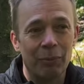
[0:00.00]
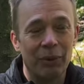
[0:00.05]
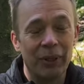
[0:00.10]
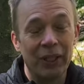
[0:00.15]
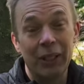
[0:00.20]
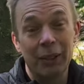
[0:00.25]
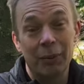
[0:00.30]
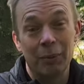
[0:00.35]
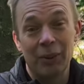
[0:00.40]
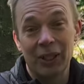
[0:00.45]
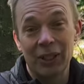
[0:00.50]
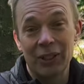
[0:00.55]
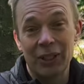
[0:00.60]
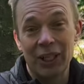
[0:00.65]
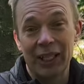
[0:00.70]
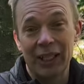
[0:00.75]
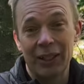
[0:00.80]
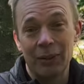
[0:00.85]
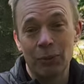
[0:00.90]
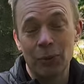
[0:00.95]
pretty much
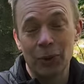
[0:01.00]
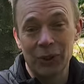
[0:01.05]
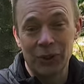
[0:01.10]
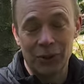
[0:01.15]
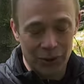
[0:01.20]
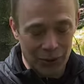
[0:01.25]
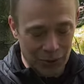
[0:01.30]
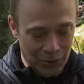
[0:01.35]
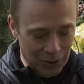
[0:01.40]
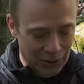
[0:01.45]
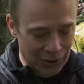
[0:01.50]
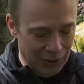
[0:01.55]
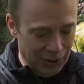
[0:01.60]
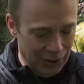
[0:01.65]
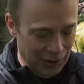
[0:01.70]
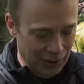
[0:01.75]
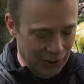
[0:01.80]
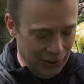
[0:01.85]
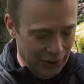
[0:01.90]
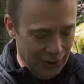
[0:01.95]
any water
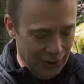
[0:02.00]
source.